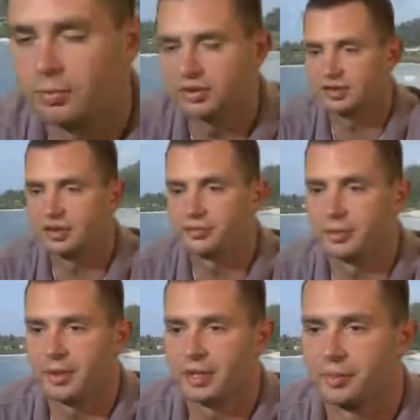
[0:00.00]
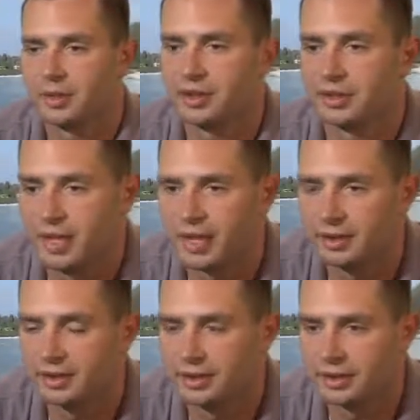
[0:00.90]
What's different about
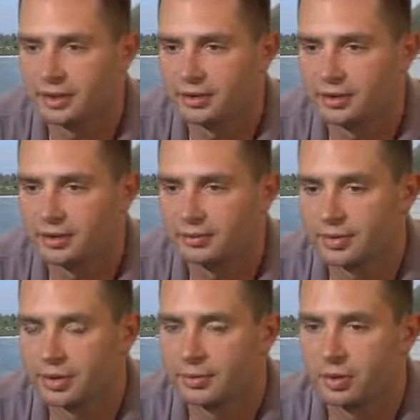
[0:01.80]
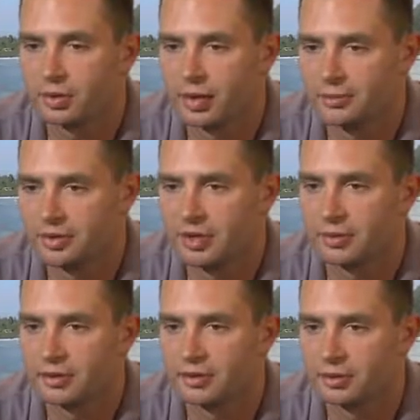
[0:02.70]
Habilitat than the other programs that
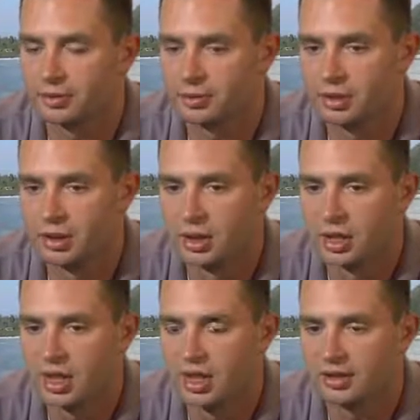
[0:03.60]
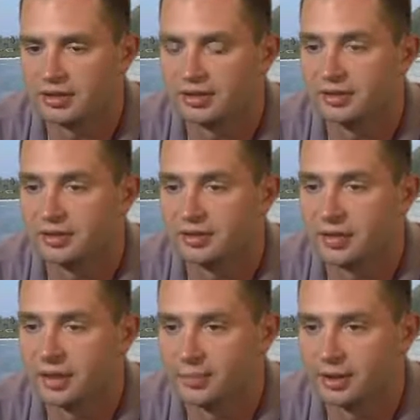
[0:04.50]
I've been to? It's the sense of
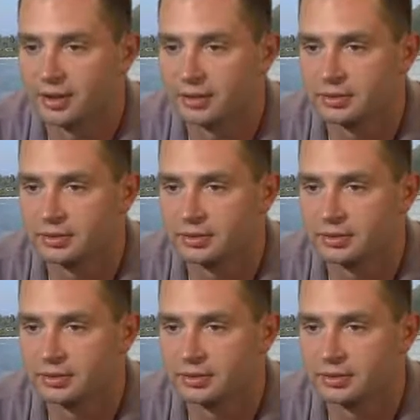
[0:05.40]
family.